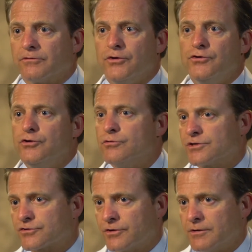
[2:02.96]
the
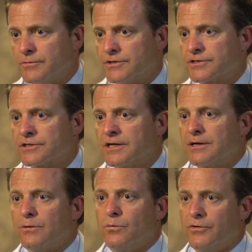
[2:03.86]
newest treatments,
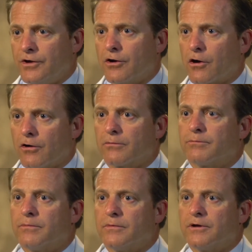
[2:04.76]
when they are
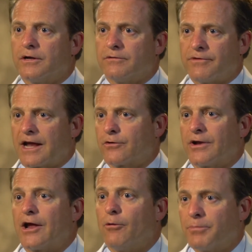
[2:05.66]
in fact
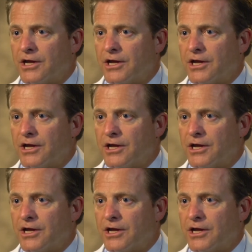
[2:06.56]
going to help